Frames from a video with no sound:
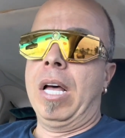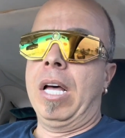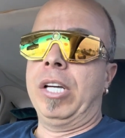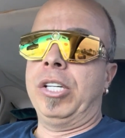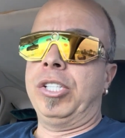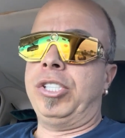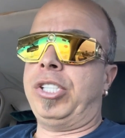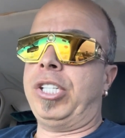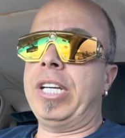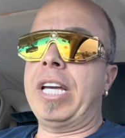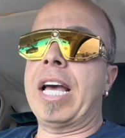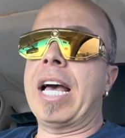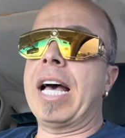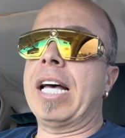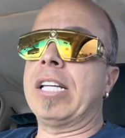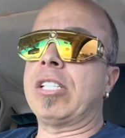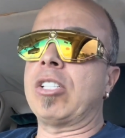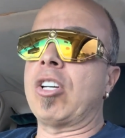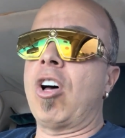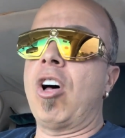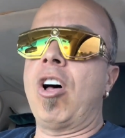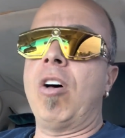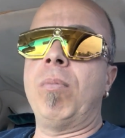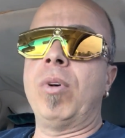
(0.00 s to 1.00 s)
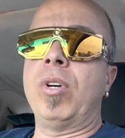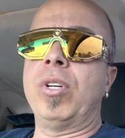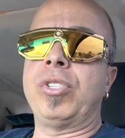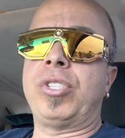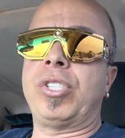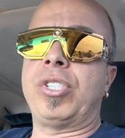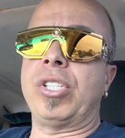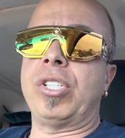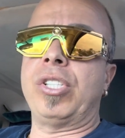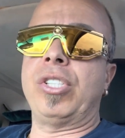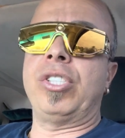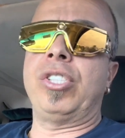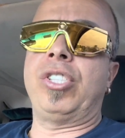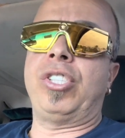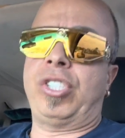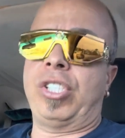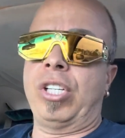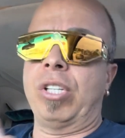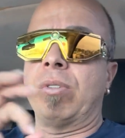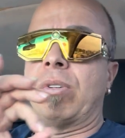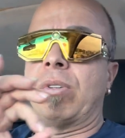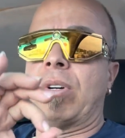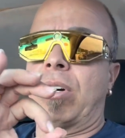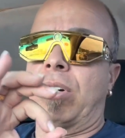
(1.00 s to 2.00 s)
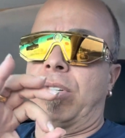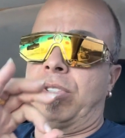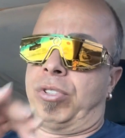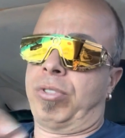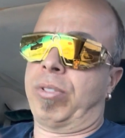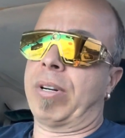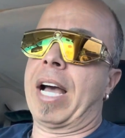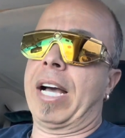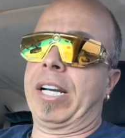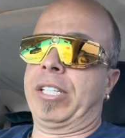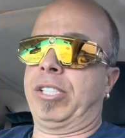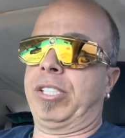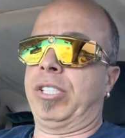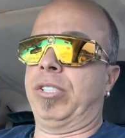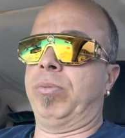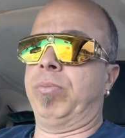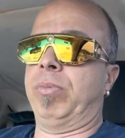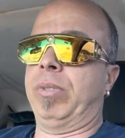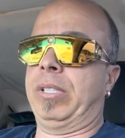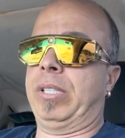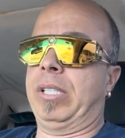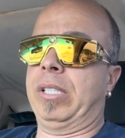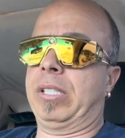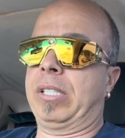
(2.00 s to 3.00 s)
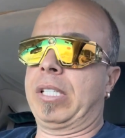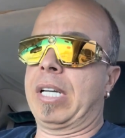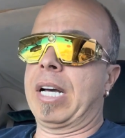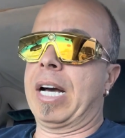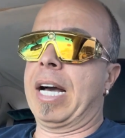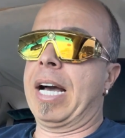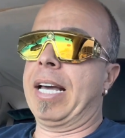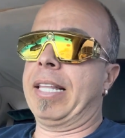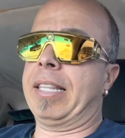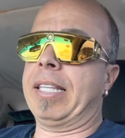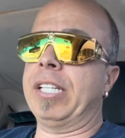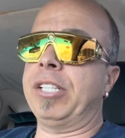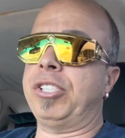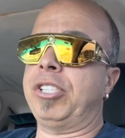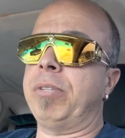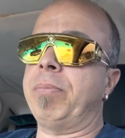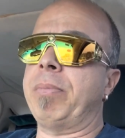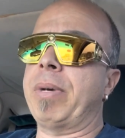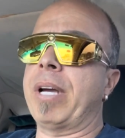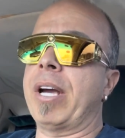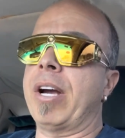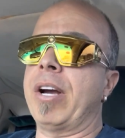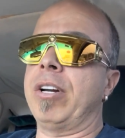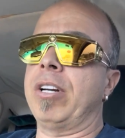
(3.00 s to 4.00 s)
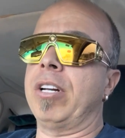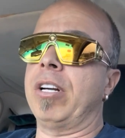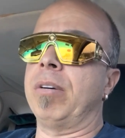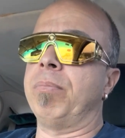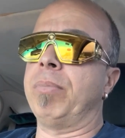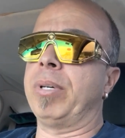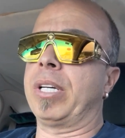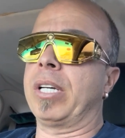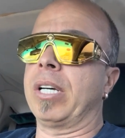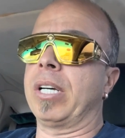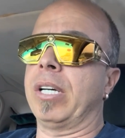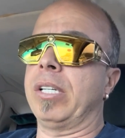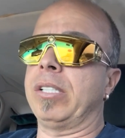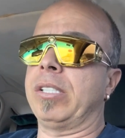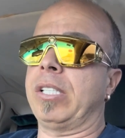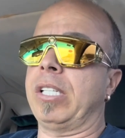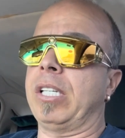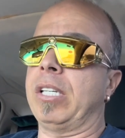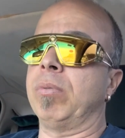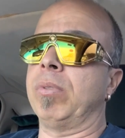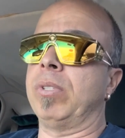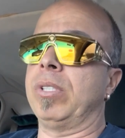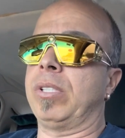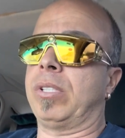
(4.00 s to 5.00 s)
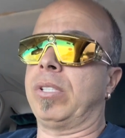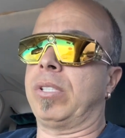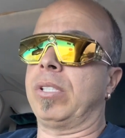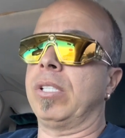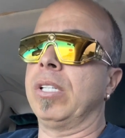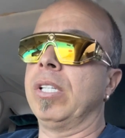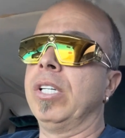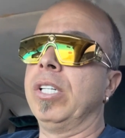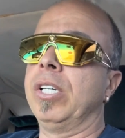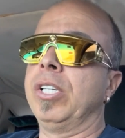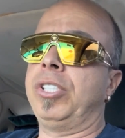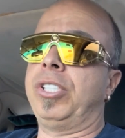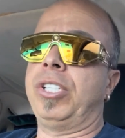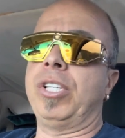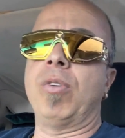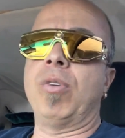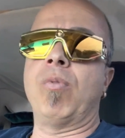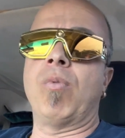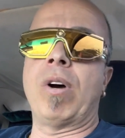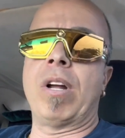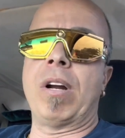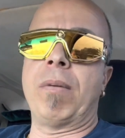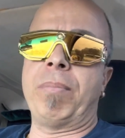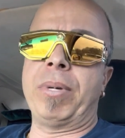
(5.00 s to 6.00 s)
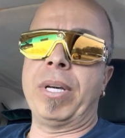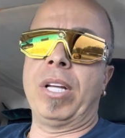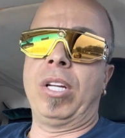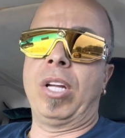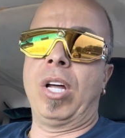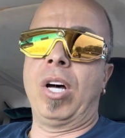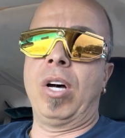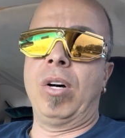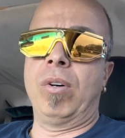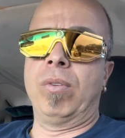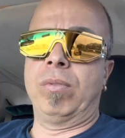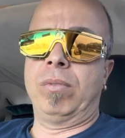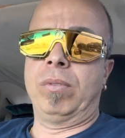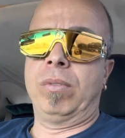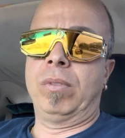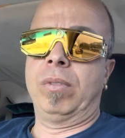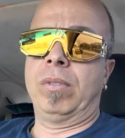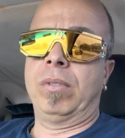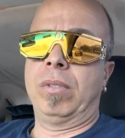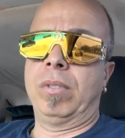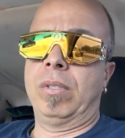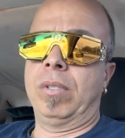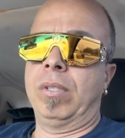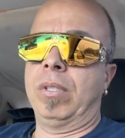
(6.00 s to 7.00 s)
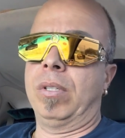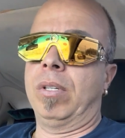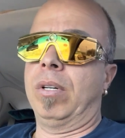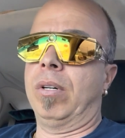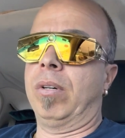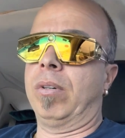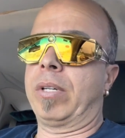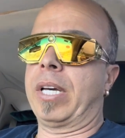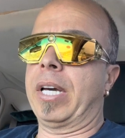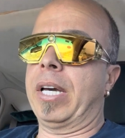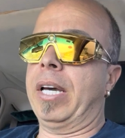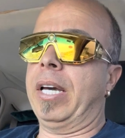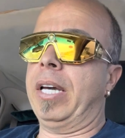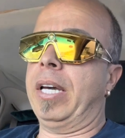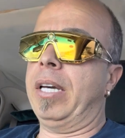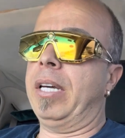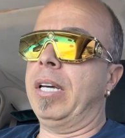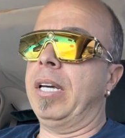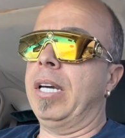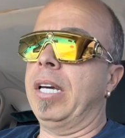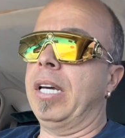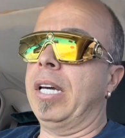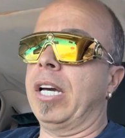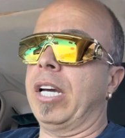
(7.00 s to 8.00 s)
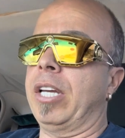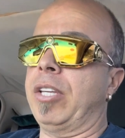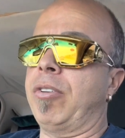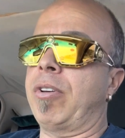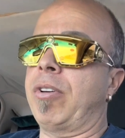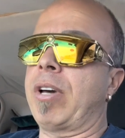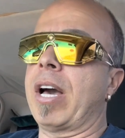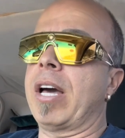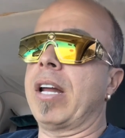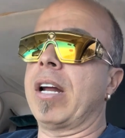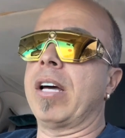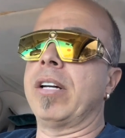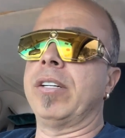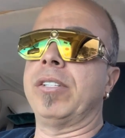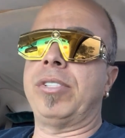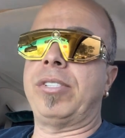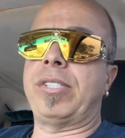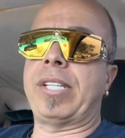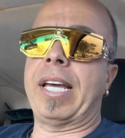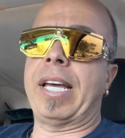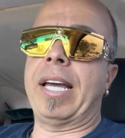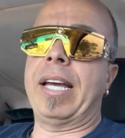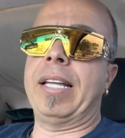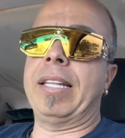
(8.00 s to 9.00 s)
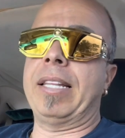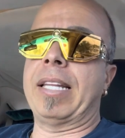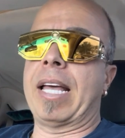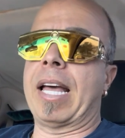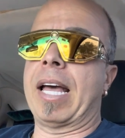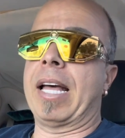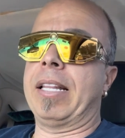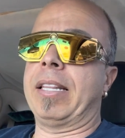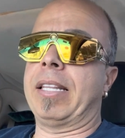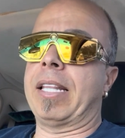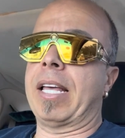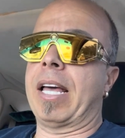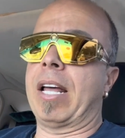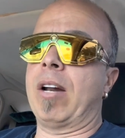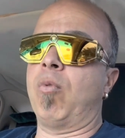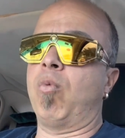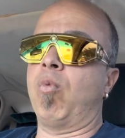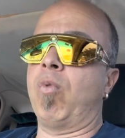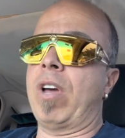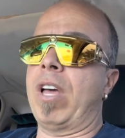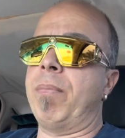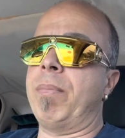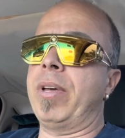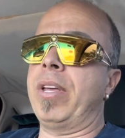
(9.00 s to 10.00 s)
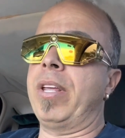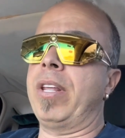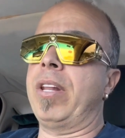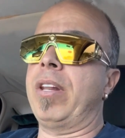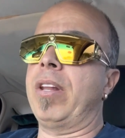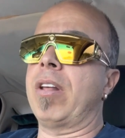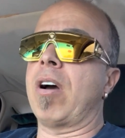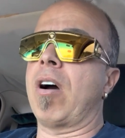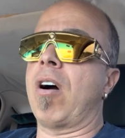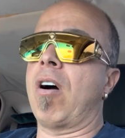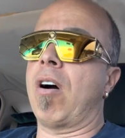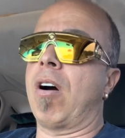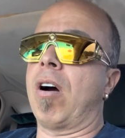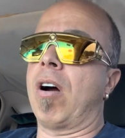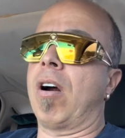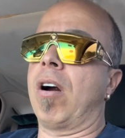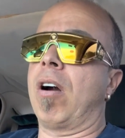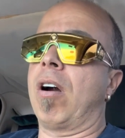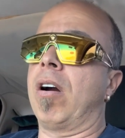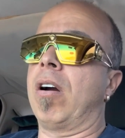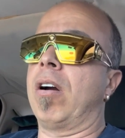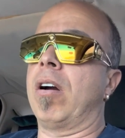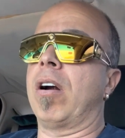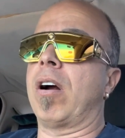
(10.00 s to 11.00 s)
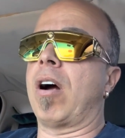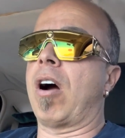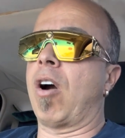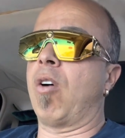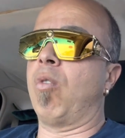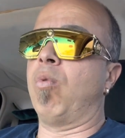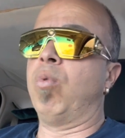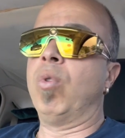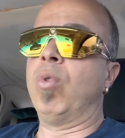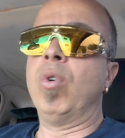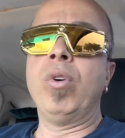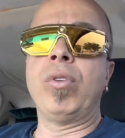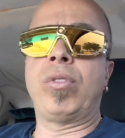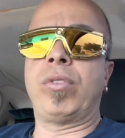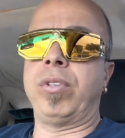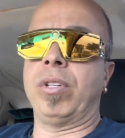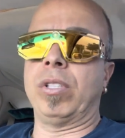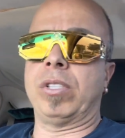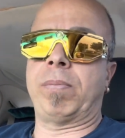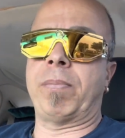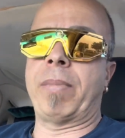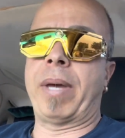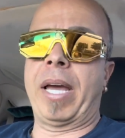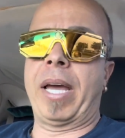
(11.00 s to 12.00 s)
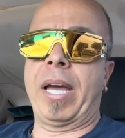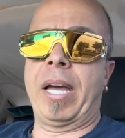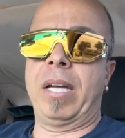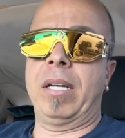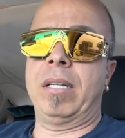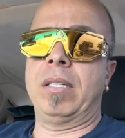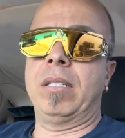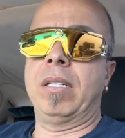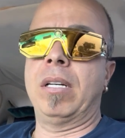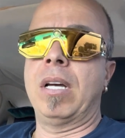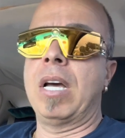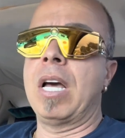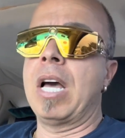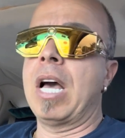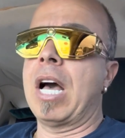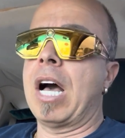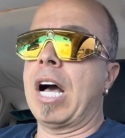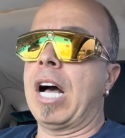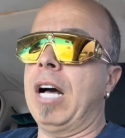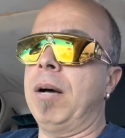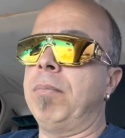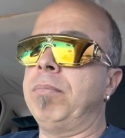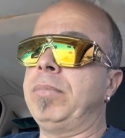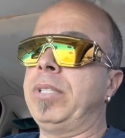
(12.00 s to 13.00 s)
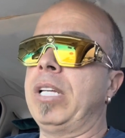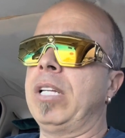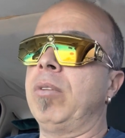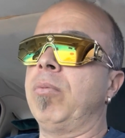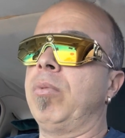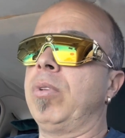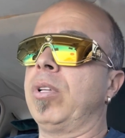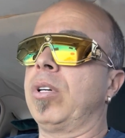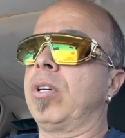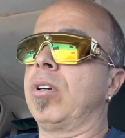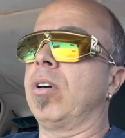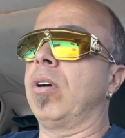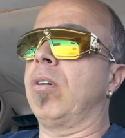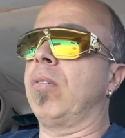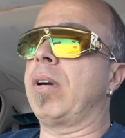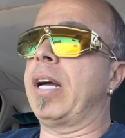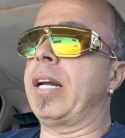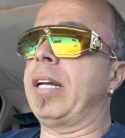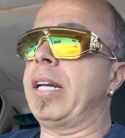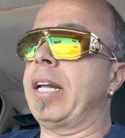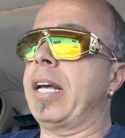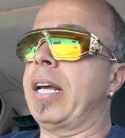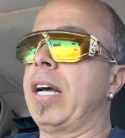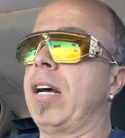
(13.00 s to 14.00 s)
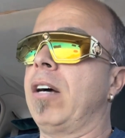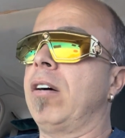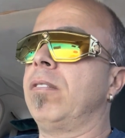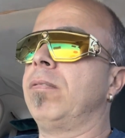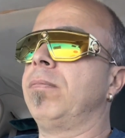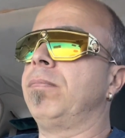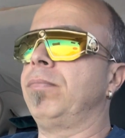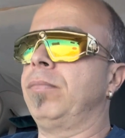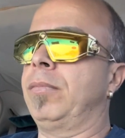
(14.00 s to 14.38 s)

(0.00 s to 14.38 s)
She has almost zero attraction with this guy. I think she married him because she didn't want to be alone. Okay? And you got to understand that women are ruthless, man. I'm dealing with a girl right now.